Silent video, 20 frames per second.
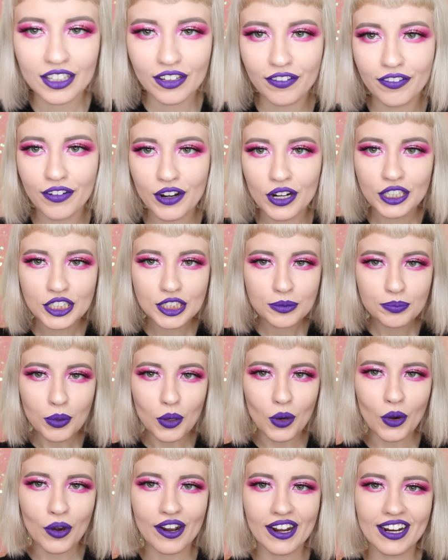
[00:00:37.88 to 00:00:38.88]
The first
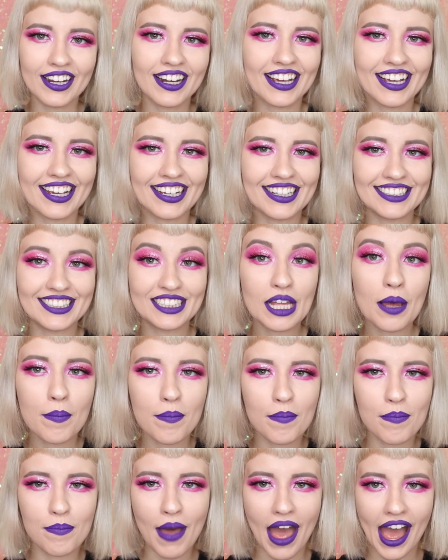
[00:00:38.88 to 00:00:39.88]
point is
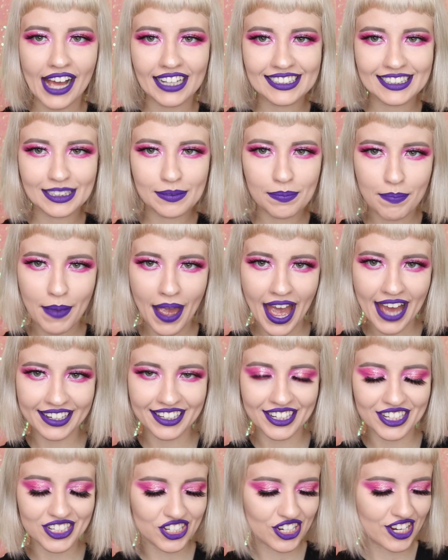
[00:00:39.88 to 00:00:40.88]
best
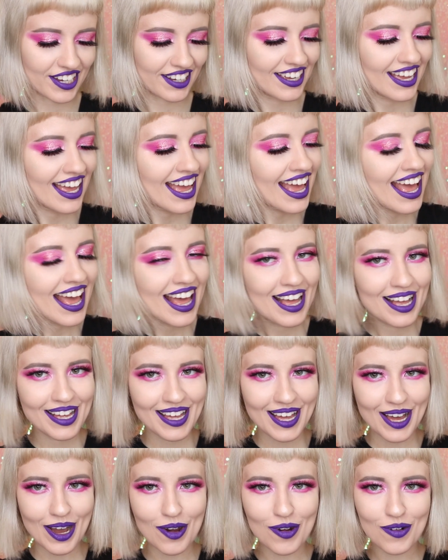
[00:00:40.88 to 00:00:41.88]
packaging.
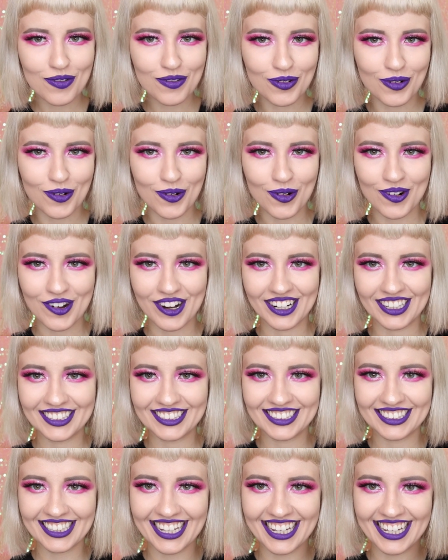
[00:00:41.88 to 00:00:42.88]
Of
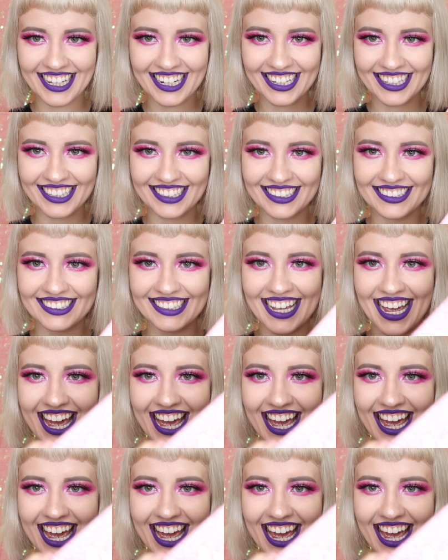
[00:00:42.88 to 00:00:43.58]
course, it is